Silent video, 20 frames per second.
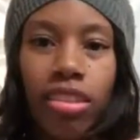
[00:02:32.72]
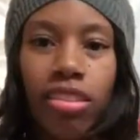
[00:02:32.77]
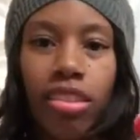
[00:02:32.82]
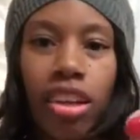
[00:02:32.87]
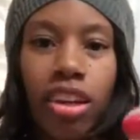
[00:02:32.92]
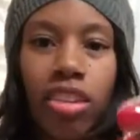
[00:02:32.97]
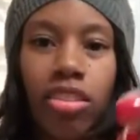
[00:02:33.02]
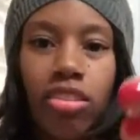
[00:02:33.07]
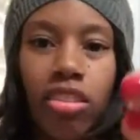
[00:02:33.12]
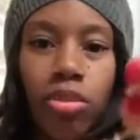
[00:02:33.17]

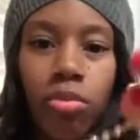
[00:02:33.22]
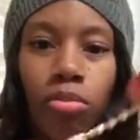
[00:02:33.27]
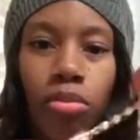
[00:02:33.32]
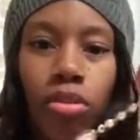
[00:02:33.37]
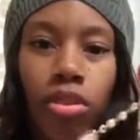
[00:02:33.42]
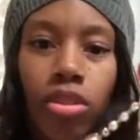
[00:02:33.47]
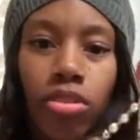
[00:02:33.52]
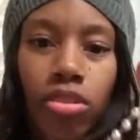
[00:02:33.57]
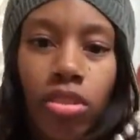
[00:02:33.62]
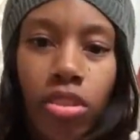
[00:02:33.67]
dainty
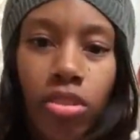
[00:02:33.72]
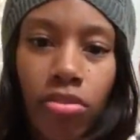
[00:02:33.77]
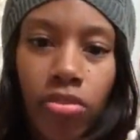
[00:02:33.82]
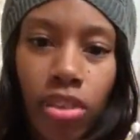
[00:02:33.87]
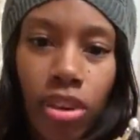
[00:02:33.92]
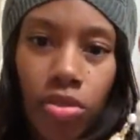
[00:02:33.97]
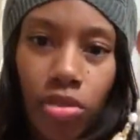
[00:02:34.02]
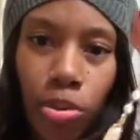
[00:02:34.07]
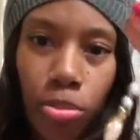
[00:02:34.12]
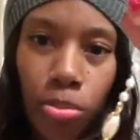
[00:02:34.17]
bracelet,
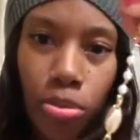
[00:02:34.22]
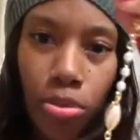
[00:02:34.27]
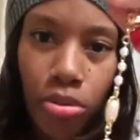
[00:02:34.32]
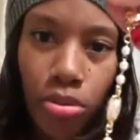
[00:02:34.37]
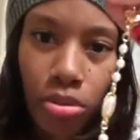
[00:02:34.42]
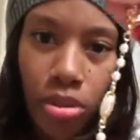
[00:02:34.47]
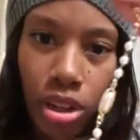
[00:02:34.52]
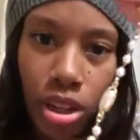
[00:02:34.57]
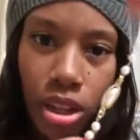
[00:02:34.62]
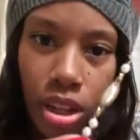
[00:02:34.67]
very
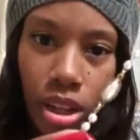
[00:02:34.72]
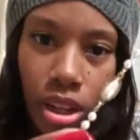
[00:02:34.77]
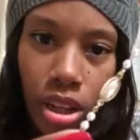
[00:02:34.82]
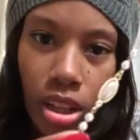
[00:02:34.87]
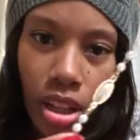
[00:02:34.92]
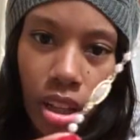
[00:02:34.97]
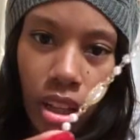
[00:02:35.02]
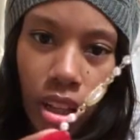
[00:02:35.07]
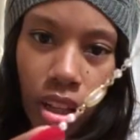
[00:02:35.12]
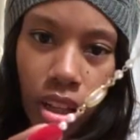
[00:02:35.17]
pretty.
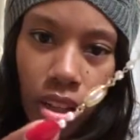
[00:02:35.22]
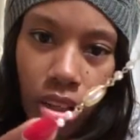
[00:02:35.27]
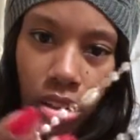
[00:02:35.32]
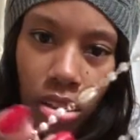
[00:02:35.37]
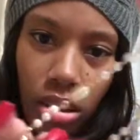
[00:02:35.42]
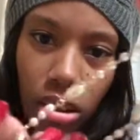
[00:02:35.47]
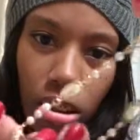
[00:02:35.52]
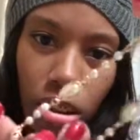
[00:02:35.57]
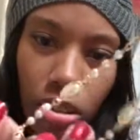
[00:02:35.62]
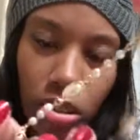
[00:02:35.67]

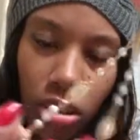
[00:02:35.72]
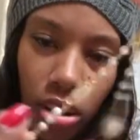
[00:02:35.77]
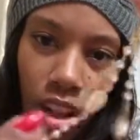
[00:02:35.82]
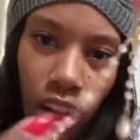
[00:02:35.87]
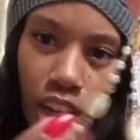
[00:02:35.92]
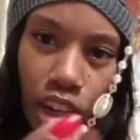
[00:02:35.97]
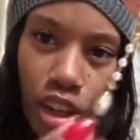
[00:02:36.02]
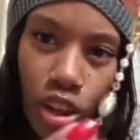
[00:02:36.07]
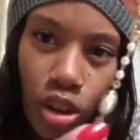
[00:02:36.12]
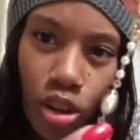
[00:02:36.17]
Looks
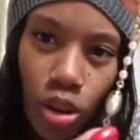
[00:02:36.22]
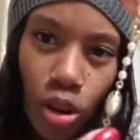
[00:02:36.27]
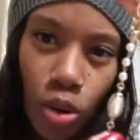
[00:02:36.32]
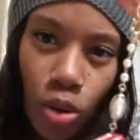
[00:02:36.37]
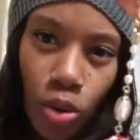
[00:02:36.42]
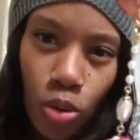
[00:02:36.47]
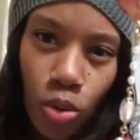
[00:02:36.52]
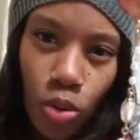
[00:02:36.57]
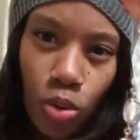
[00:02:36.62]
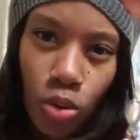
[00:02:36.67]
like
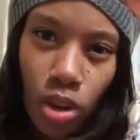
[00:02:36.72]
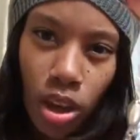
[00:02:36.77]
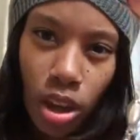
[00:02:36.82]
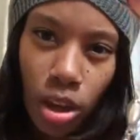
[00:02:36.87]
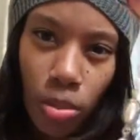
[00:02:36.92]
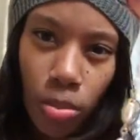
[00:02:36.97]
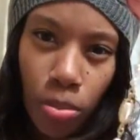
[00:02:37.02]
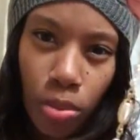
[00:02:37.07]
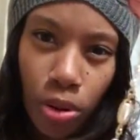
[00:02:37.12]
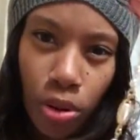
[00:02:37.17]
gold
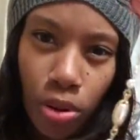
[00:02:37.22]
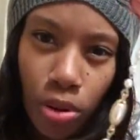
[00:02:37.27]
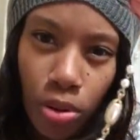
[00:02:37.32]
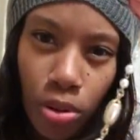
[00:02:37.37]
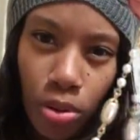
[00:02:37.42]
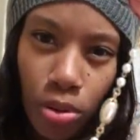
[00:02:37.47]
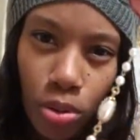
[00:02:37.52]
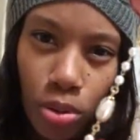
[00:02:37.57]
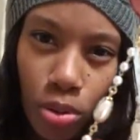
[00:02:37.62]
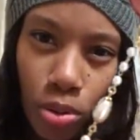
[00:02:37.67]
and
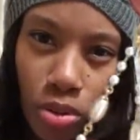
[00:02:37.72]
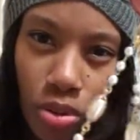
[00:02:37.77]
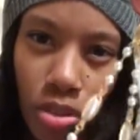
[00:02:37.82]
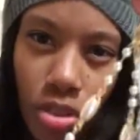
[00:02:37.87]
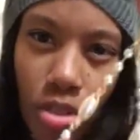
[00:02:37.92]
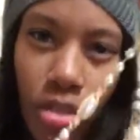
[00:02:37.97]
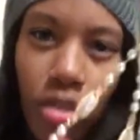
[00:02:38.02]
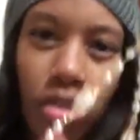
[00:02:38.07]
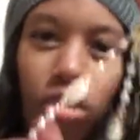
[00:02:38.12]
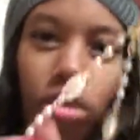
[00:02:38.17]
pearls.